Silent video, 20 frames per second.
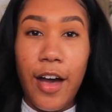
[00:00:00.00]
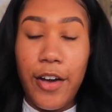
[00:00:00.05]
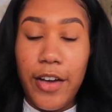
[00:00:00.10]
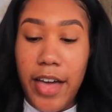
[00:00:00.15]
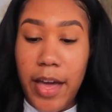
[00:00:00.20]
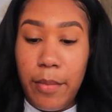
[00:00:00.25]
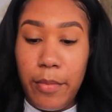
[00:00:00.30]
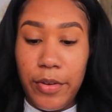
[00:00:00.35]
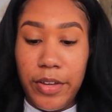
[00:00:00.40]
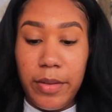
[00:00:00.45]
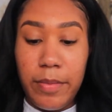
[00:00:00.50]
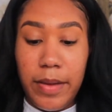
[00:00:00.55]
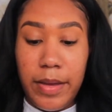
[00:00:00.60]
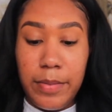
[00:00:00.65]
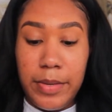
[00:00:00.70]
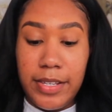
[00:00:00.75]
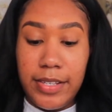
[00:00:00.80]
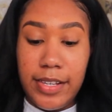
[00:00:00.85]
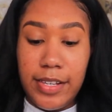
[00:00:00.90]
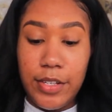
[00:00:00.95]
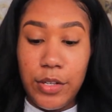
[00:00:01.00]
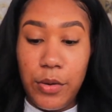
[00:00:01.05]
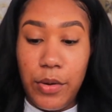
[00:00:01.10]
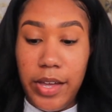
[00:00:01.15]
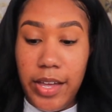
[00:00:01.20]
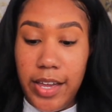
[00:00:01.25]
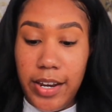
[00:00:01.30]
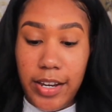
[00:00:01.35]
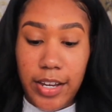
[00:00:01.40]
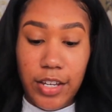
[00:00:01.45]
Okay, Brookie Babies, let's go
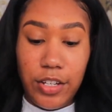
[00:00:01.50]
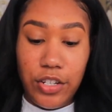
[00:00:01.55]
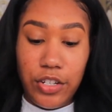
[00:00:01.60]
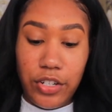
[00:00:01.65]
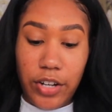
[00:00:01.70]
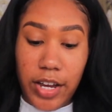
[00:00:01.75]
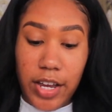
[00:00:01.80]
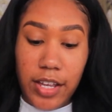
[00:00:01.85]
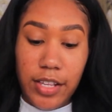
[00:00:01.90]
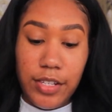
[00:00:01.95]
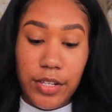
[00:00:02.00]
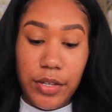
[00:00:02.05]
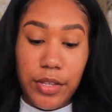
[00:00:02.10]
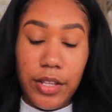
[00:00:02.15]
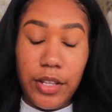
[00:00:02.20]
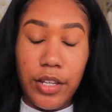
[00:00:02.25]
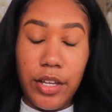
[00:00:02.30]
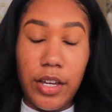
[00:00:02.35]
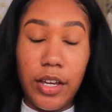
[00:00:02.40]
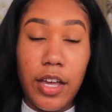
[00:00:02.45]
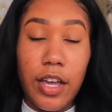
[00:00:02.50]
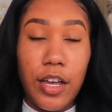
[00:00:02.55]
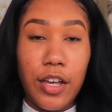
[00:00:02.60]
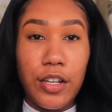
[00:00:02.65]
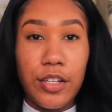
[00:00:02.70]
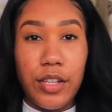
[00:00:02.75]
ahead and get straight into the look.